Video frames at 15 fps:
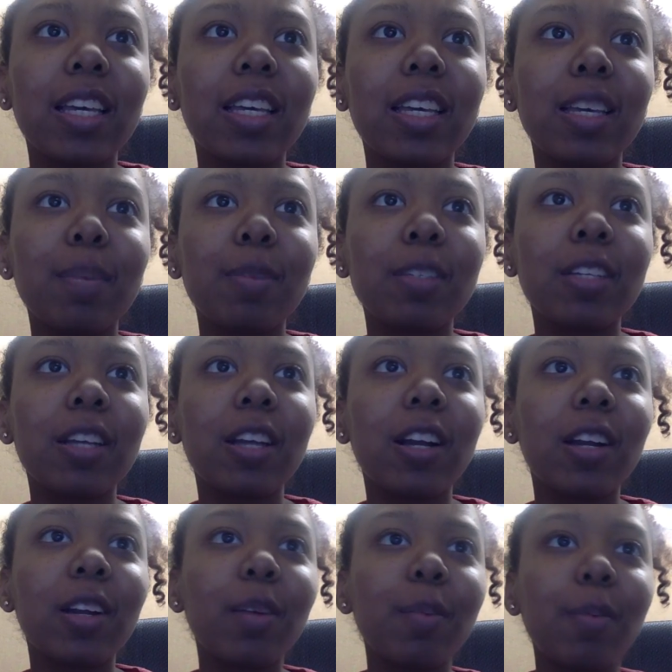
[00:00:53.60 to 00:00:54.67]
Keeping
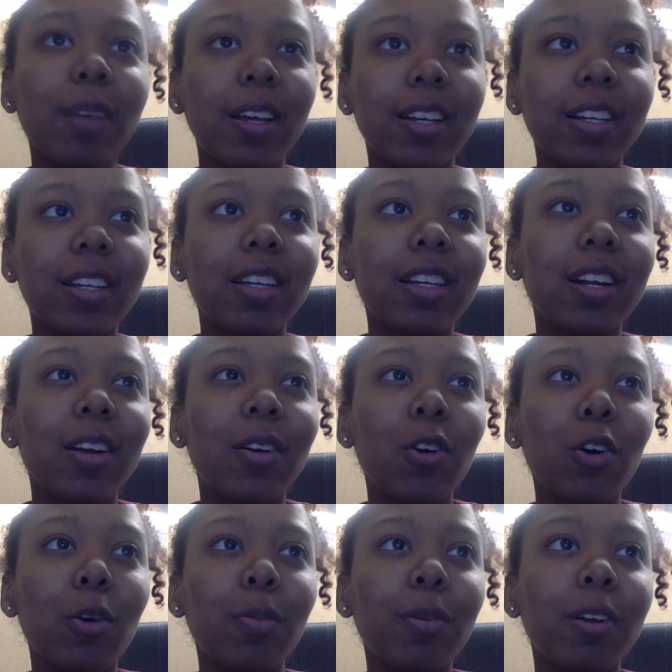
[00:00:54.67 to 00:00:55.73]
security in mind and
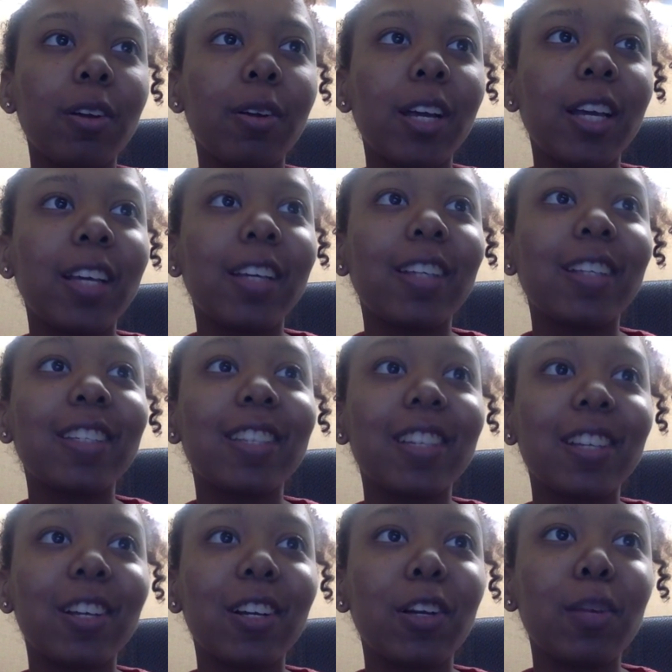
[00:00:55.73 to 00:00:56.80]
incorporating
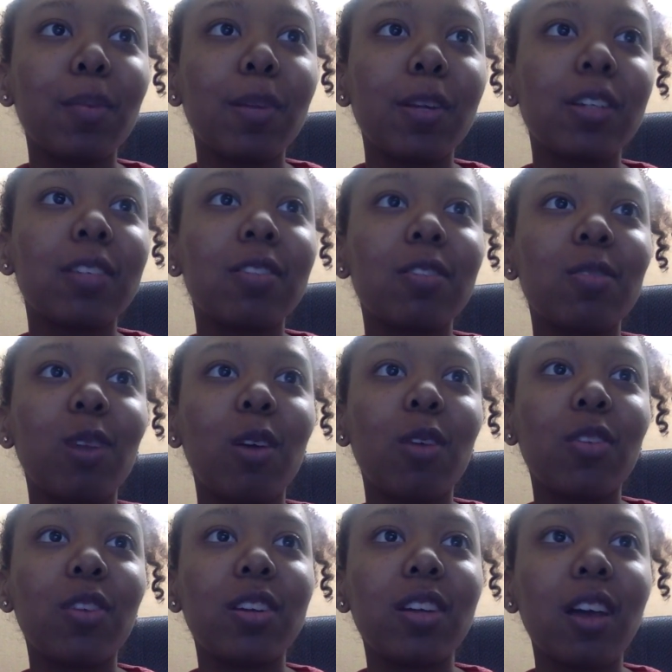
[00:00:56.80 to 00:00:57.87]
security measures
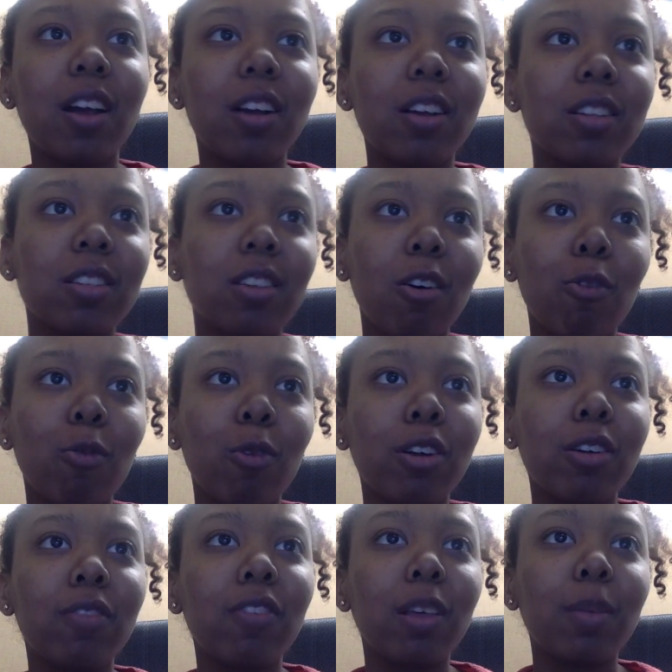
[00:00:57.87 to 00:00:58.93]
throughout the entire software
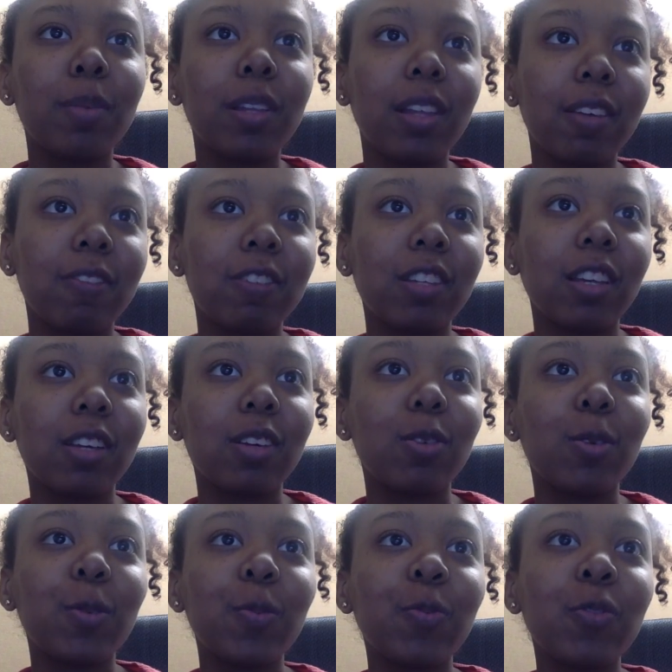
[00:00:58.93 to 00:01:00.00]
development
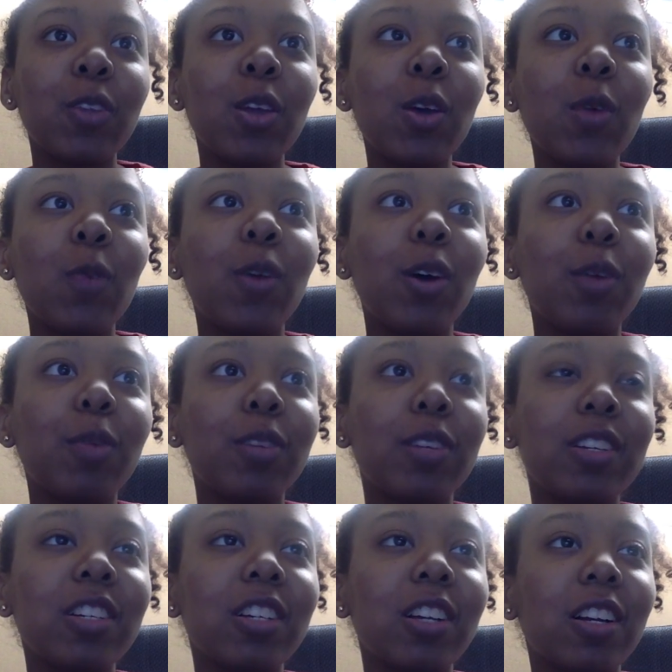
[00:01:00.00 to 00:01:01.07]
lifecycle will help to
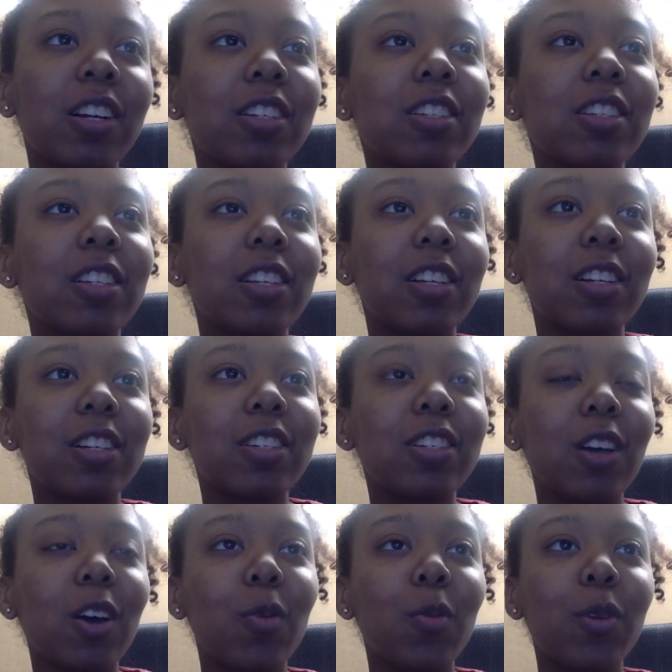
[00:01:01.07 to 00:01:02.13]
ensure secure
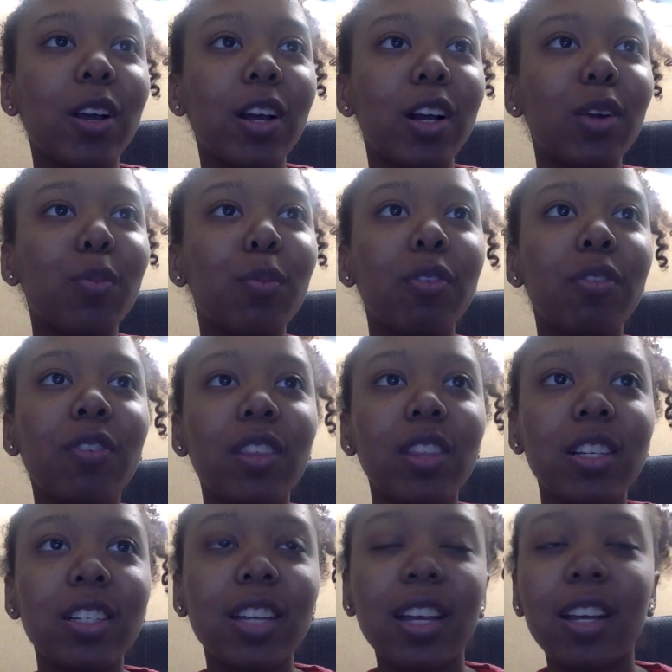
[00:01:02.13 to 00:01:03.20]
software and prevent
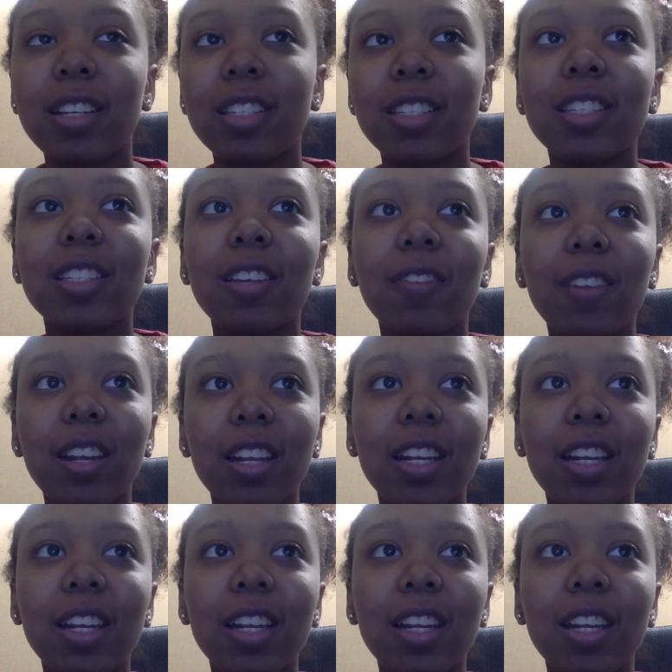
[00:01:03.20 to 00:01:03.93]
the chances of an